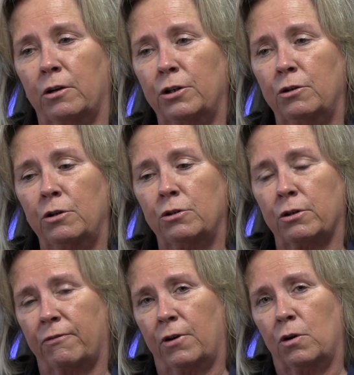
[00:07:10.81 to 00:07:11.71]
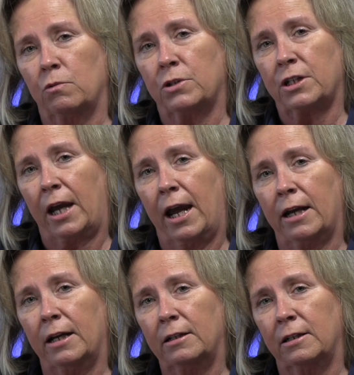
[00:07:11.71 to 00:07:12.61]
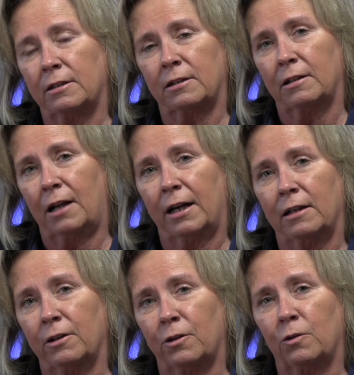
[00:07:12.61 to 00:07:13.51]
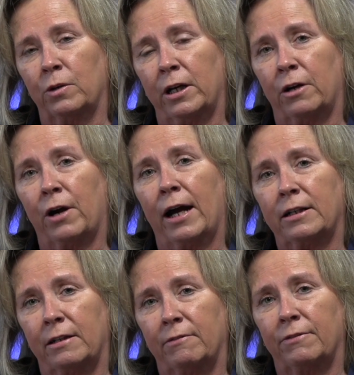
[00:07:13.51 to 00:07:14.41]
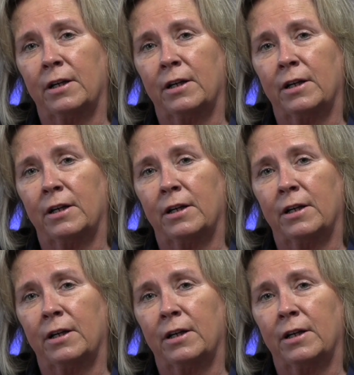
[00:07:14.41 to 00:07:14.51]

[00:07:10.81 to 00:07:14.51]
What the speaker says: You use your phone, scan it, and it's like little interactive